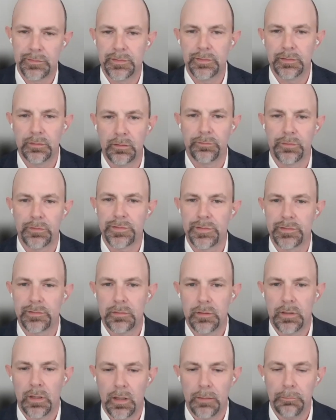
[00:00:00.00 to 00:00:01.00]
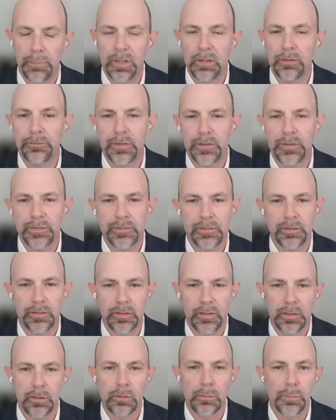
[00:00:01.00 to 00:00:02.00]
delivers uh, benefits to
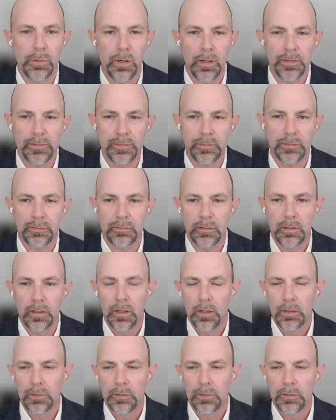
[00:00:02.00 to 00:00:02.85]
the enterprises.